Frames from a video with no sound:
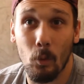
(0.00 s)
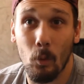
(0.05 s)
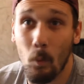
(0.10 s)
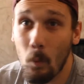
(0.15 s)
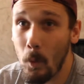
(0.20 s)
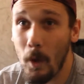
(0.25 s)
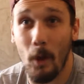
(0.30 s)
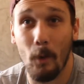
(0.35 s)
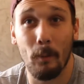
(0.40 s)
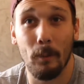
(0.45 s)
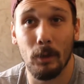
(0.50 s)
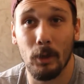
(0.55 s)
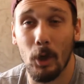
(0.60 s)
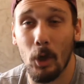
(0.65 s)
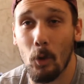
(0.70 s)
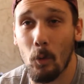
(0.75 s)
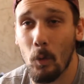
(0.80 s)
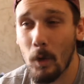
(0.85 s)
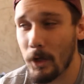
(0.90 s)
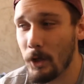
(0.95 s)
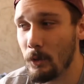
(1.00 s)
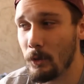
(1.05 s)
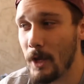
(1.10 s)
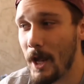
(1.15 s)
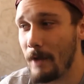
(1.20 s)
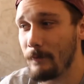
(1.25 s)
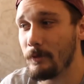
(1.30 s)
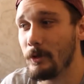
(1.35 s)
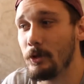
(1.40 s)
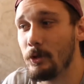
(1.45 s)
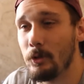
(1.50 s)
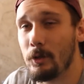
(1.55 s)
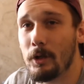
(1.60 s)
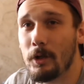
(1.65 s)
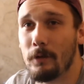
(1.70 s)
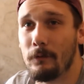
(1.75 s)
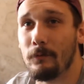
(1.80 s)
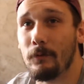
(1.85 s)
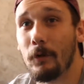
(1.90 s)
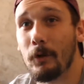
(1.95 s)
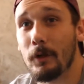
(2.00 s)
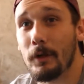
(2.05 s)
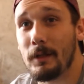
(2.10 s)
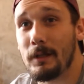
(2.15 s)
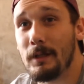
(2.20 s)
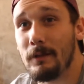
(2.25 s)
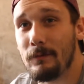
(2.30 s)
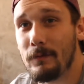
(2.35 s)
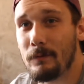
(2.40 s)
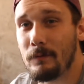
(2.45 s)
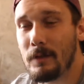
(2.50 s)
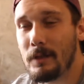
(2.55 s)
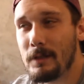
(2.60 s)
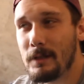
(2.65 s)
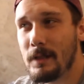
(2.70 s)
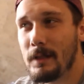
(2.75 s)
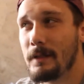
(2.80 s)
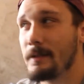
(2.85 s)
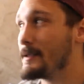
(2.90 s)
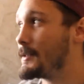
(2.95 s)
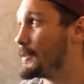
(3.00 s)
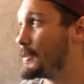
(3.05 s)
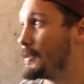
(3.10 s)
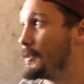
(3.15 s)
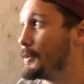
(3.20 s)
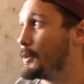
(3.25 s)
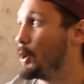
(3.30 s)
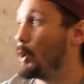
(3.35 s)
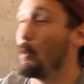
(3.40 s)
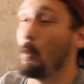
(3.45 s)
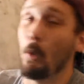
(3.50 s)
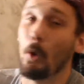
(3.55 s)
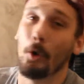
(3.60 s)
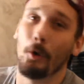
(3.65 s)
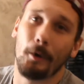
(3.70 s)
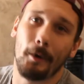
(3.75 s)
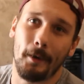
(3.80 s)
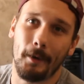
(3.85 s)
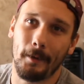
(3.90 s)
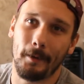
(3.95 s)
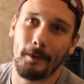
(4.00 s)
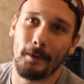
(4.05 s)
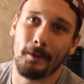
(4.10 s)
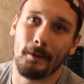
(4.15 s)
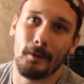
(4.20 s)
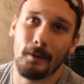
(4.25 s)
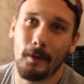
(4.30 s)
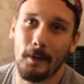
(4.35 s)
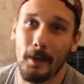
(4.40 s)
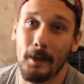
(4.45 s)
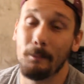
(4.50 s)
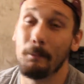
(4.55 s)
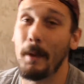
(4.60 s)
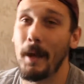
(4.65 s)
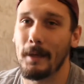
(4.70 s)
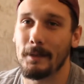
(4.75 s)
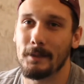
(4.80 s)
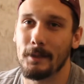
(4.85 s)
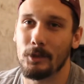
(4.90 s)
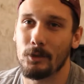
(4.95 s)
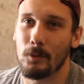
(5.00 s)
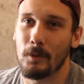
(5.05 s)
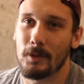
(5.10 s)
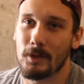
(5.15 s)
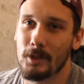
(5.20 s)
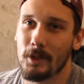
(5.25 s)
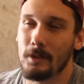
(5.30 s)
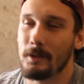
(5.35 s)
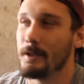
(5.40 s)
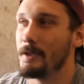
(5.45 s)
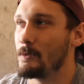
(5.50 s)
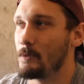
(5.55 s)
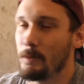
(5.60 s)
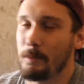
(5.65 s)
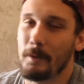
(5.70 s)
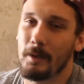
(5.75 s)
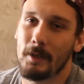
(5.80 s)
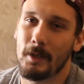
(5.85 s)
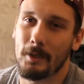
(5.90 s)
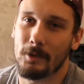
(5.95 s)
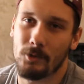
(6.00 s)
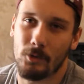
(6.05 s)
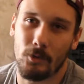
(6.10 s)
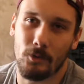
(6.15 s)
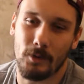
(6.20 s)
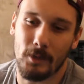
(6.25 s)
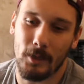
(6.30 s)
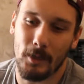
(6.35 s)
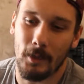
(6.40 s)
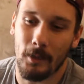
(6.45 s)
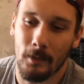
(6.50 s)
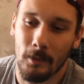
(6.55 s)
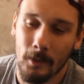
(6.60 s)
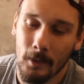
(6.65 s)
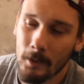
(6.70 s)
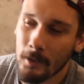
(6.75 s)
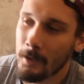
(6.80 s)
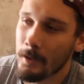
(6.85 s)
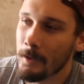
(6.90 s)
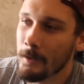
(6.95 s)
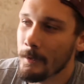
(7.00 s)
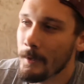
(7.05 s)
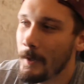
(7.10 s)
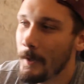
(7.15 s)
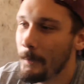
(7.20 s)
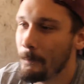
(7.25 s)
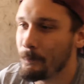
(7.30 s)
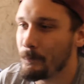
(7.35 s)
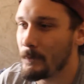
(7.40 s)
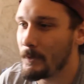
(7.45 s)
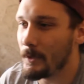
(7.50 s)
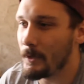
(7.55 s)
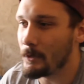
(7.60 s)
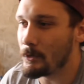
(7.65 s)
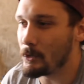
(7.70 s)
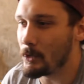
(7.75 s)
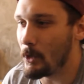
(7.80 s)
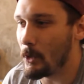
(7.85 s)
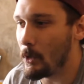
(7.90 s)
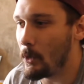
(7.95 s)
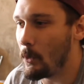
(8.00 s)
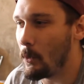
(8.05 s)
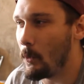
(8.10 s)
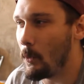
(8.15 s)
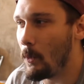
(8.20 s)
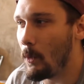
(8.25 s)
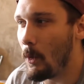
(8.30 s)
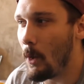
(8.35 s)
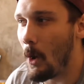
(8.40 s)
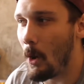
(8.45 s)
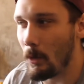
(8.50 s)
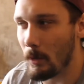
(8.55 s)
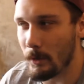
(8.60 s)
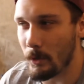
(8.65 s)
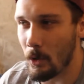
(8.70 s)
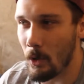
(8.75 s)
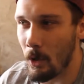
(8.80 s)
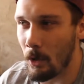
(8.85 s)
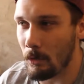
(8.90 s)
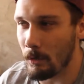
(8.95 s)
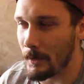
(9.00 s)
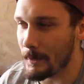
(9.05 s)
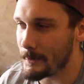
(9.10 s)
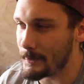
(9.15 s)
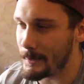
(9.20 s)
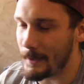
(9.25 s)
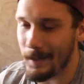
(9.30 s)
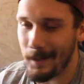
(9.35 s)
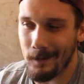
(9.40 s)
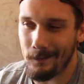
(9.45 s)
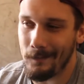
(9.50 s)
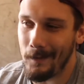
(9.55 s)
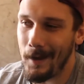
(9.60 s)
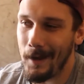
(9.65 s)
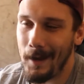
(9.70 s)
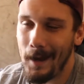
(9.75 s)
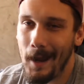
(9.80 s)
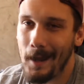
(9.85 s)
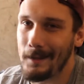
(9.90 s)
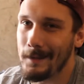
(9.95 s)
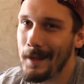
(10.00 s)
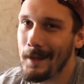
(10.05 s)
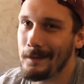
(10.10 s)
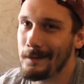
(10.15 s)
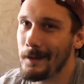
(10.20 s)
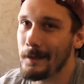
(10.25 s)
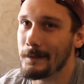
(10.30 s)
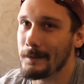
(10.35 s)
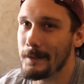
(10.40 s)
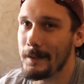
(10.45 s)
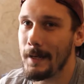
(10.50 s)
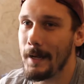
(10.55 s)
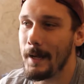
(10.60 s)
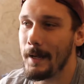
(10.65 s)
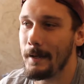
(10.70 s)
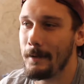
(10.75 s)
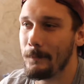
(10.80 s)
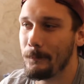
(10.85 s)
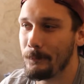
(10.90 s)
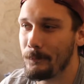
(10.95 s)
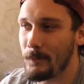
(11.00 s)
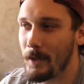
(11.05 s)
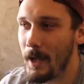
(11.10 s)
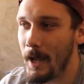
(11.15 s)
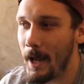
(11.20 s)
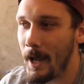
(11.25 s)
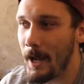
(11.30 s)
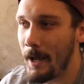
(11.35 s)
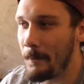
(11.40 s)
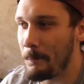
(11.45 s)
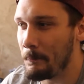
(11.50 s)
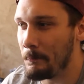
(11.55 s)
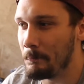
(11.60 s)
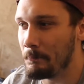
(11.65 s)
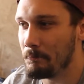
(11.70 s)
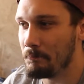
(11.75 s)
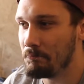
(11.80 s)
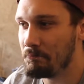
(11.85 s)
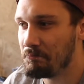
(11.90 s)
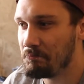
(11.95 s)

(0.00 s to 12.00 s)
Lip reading: well below what you'd have to do to convert a T56 to work in my situation, at least, would be an S13. So all in all, let's say if I had that done today, I'm